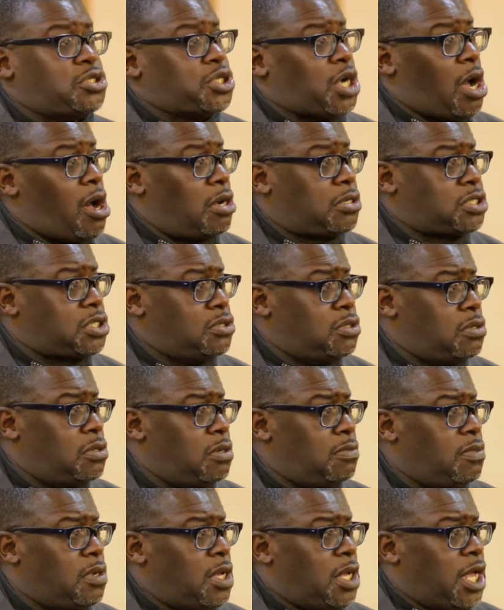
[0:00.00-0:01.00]
talk to
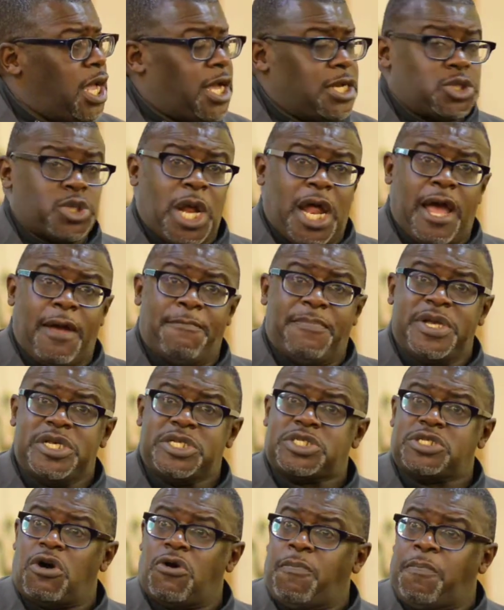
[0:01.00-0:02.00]
them and try to be
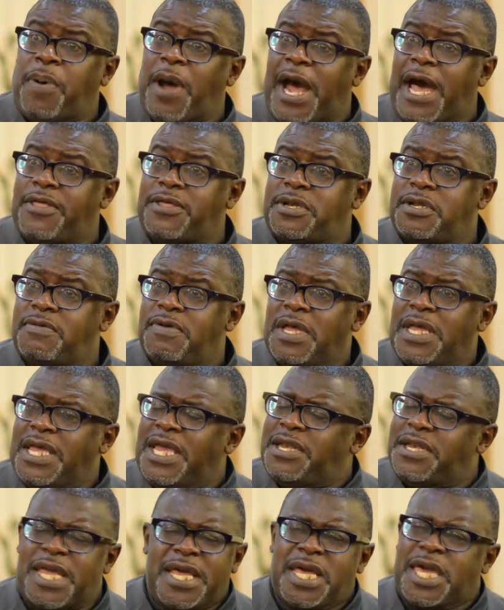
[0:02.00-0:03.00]
so positive,
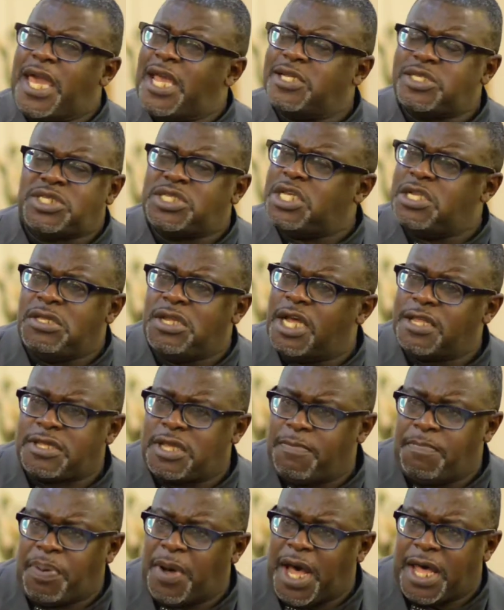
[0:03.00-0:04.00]
and they can't see
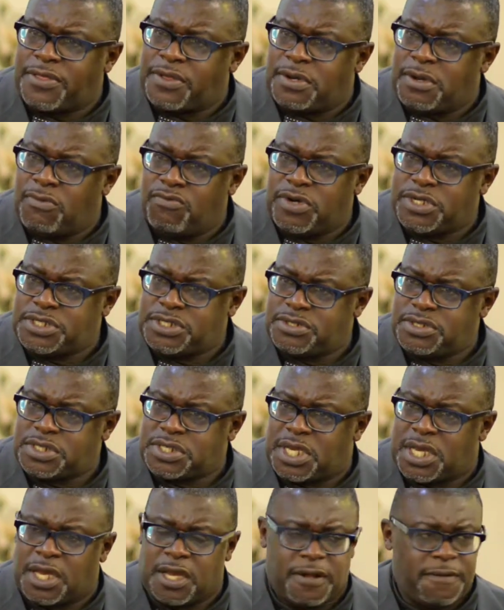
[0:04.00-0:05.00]
nothing positive in what you're
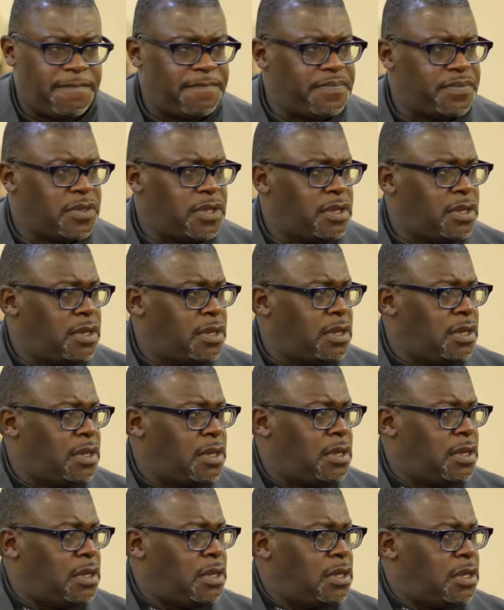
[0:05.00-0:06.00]
saying.
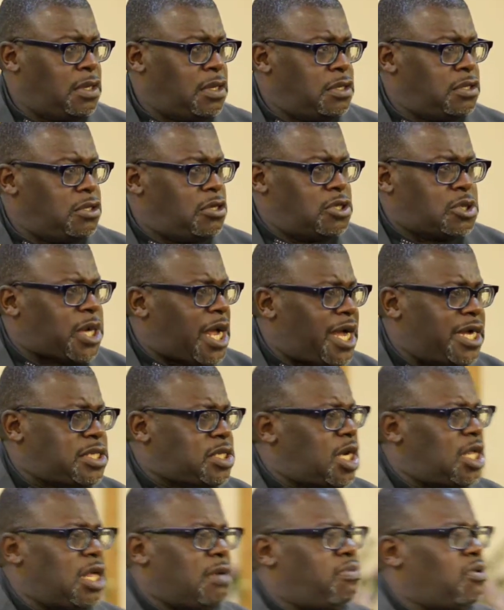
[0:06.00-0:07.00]
You try to
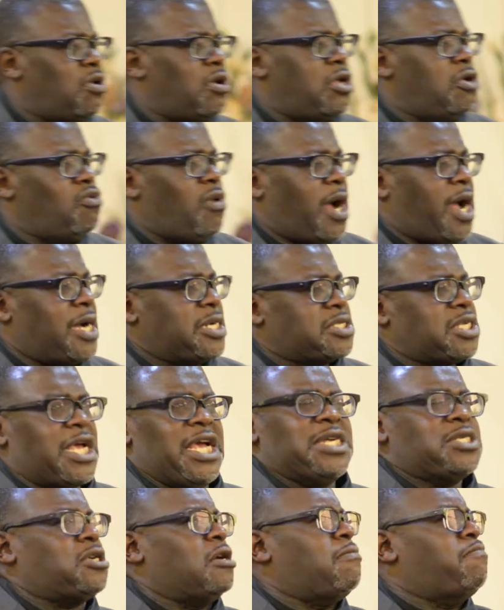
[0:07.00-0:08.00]
tell a boy you walk outside,
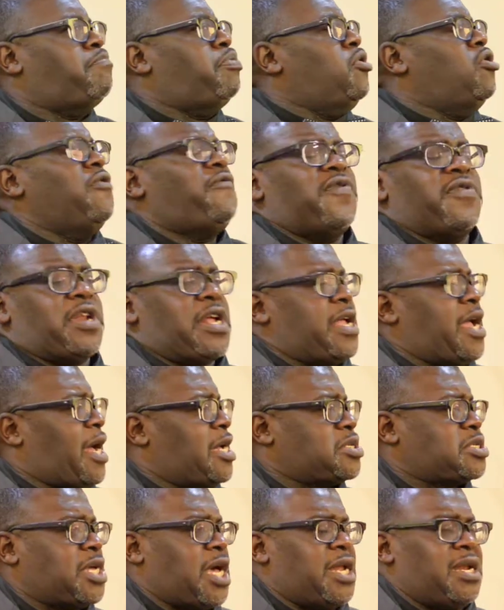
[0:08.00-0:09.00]
it's a beautiful day
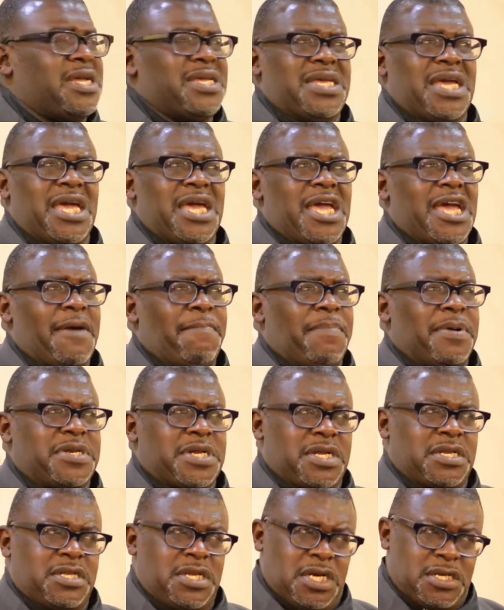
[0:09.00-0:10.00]
outside. Yeah, but
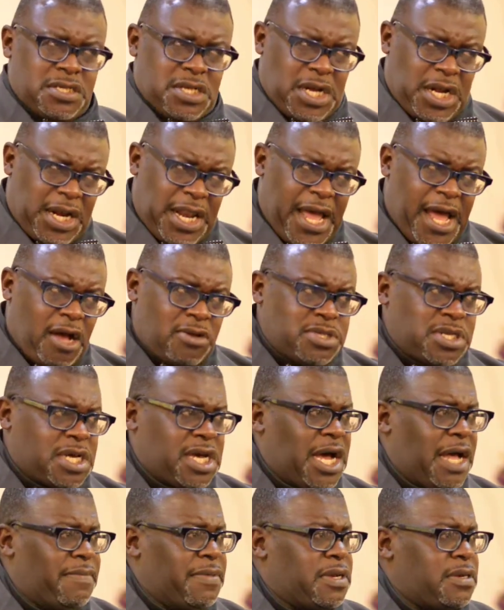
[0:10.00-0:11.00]
the clouds are
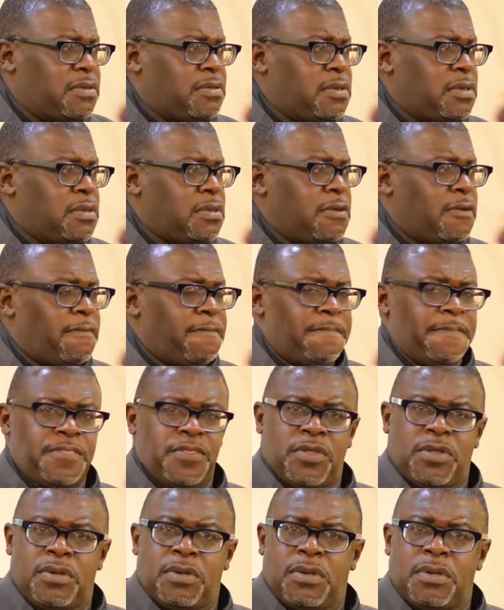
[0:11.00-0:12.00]
coming. The
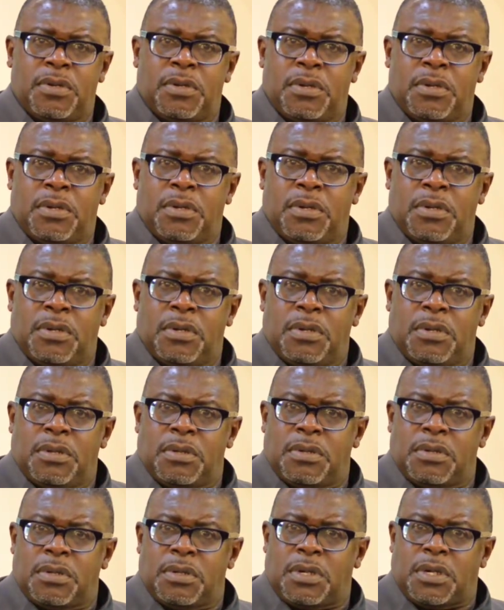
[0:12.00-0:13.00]

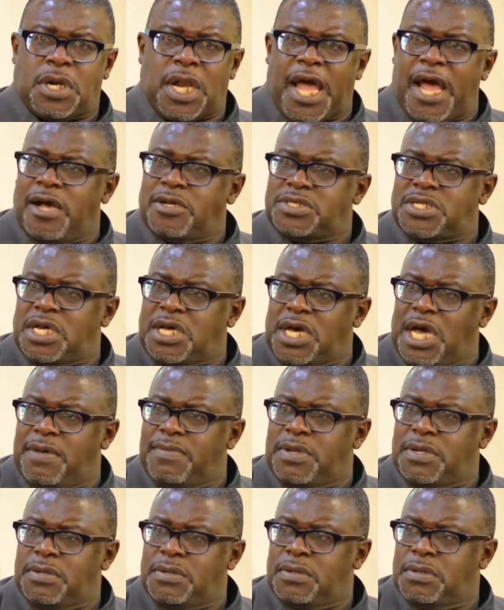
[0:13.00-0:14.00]
clouds are coming.